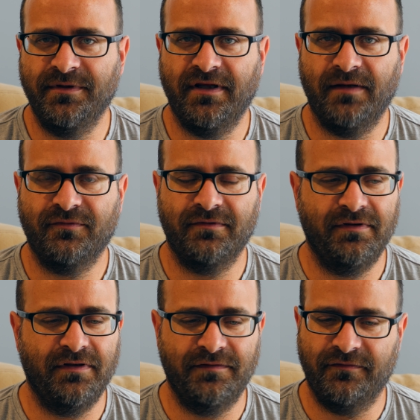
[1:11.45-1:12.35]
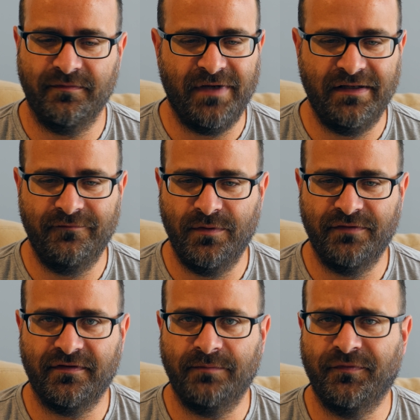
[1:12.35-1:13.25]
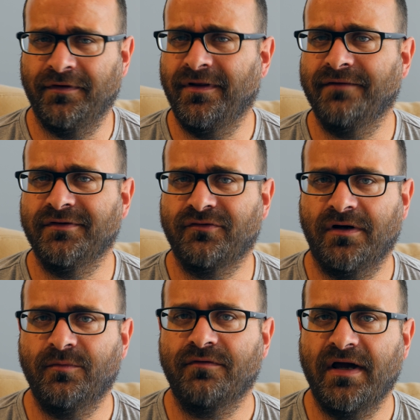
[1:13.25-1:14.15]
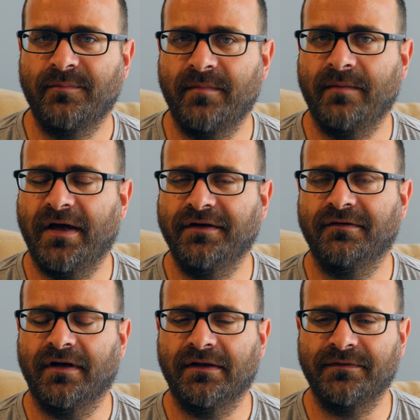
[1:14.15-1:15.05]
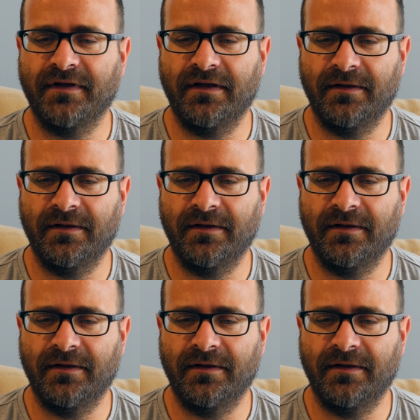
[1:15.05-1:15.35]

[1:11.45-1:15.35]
we captured a disembodied voice that I'm still having trouble wrapping my mind around.